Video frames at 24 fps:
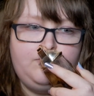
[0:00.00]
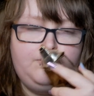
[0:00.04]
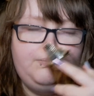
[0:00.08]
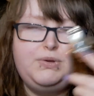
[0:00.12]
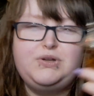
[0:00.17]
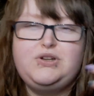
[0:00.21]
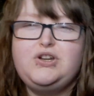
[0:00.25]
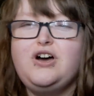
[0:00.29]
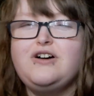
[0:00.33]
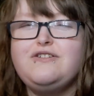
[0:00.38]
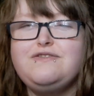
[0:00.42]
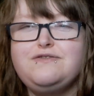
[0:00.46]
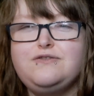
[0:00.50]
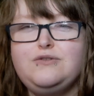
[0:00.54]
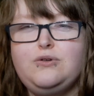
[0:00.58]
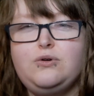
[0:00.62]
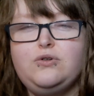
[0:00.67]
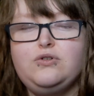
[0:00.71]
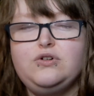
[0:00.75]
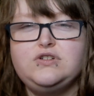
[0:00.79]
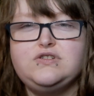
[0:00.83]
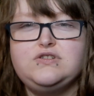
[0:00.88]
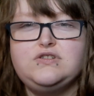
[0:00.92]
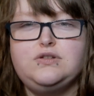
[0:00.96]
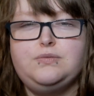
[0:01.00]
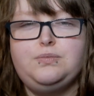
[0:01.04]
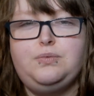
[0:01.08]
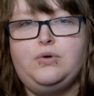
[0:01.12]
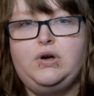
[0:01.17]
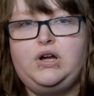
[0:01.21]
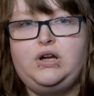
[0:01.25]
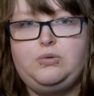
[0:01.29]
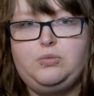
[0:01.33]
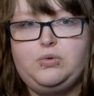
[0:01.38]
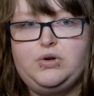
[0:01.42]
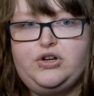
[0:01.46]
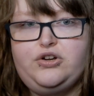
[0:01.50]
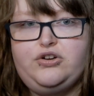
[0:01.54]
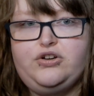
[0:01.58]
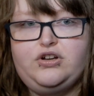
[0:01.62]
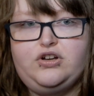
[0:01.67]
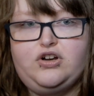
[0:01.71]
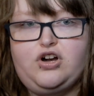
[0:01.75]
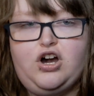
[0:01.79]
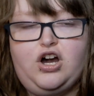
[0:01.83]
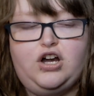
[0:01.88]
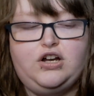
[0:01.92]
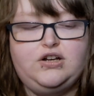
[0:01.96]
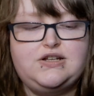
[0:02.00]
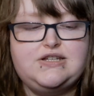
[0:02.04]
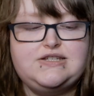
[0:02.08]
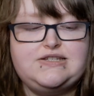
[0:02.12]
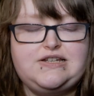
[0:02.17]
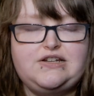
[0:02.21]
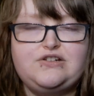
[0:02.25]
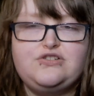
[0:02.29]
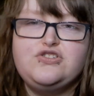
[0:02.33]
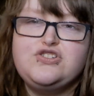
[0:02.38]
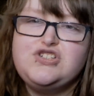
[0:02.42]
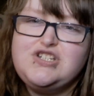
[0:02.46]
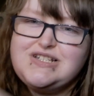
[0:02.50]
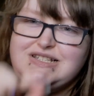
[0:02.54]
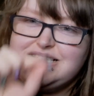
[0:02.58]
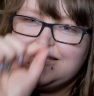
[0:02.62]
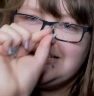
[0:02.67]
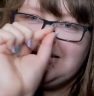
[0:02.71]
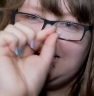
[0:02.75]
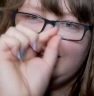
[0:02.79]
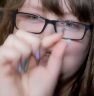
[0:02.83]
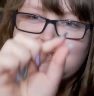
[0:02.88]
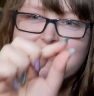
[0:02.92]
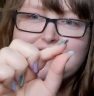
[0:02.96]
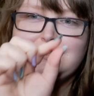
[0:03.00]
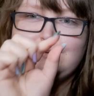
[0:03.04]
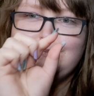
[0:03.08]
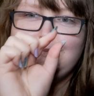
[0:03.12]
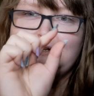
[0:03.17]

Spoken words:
but not floral to the point where you're in a garden center. Just a little